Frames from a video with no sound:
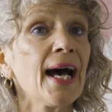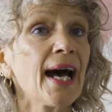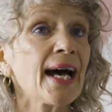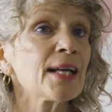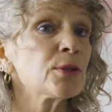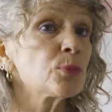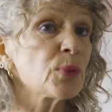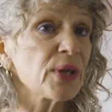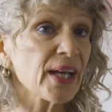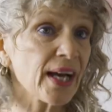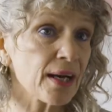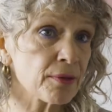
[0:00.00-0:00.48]

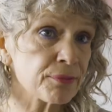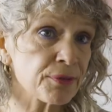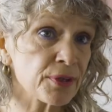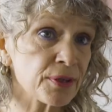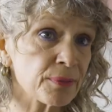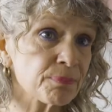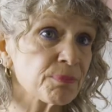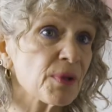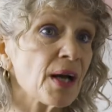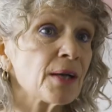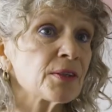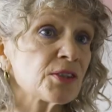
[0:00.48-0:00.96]
And we have
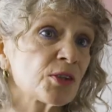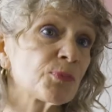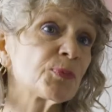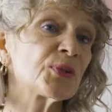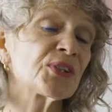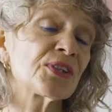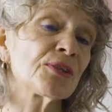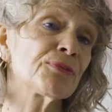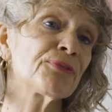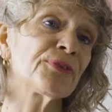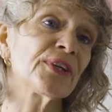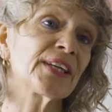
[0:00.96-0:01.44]
a, a
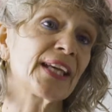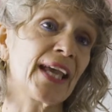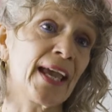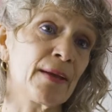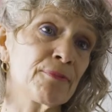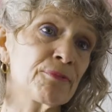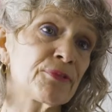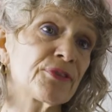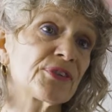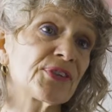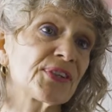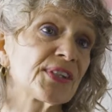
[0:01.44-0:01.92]
specific
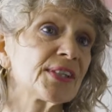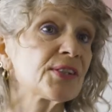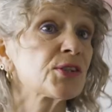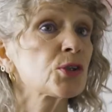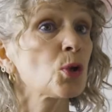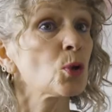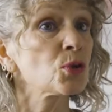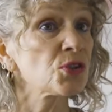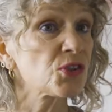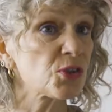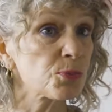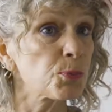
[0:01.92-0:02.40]

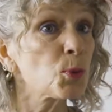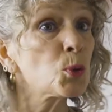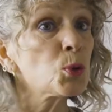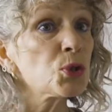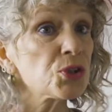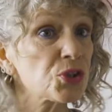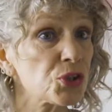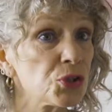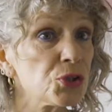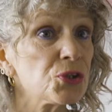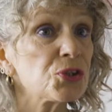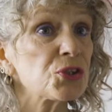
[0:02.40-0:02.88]
emphasis on
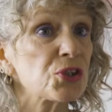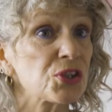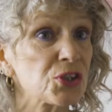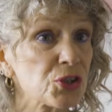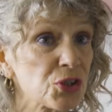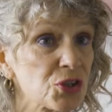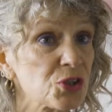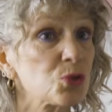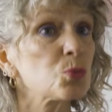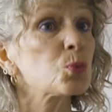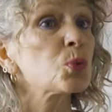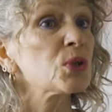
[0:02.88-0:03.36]
sports
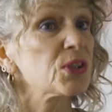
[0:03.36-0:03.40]
nutrition,